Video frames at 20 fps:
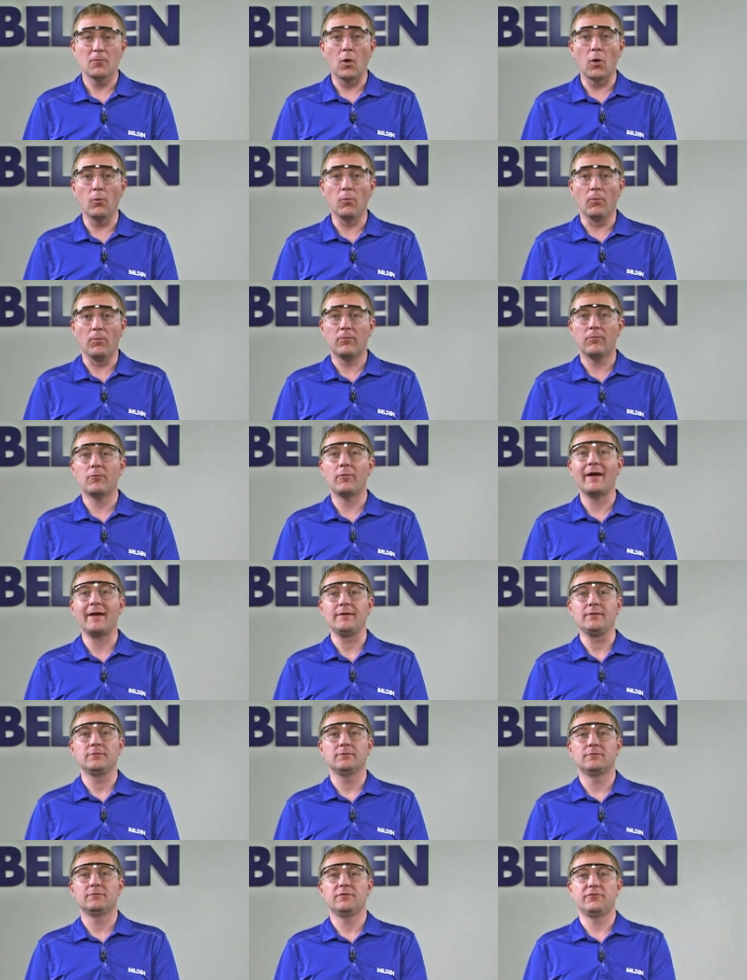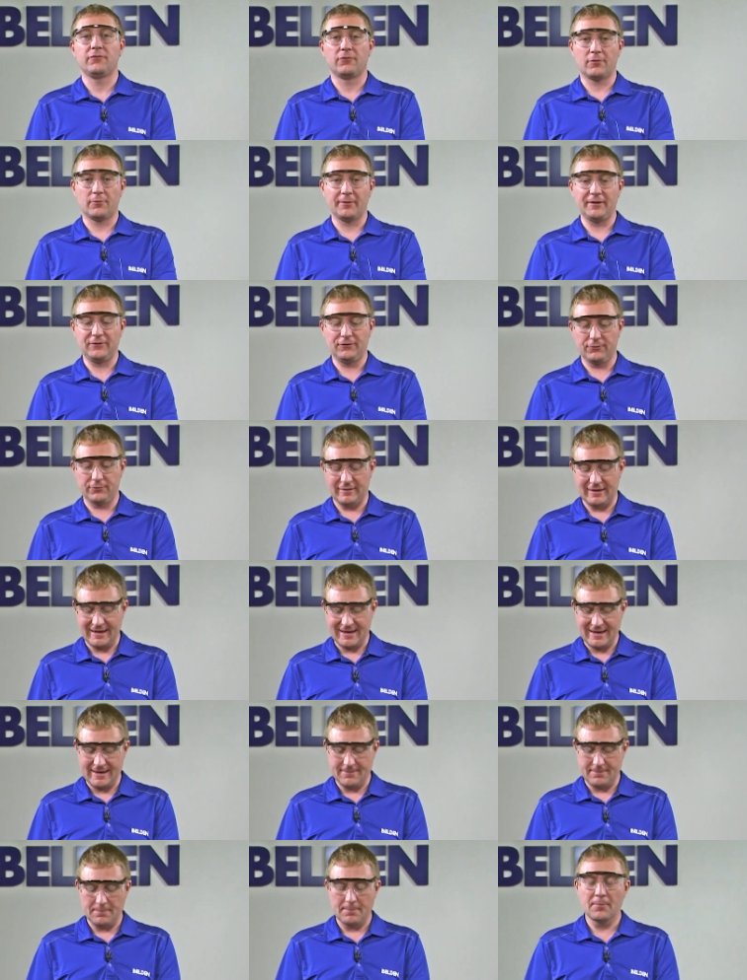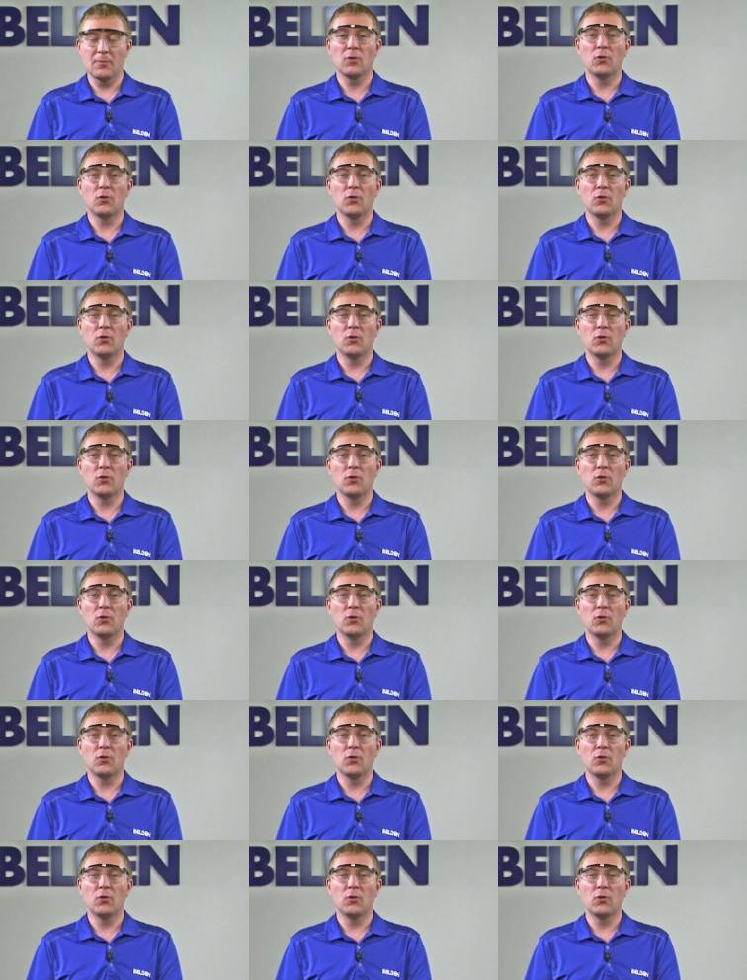Oh, wait, before we do that,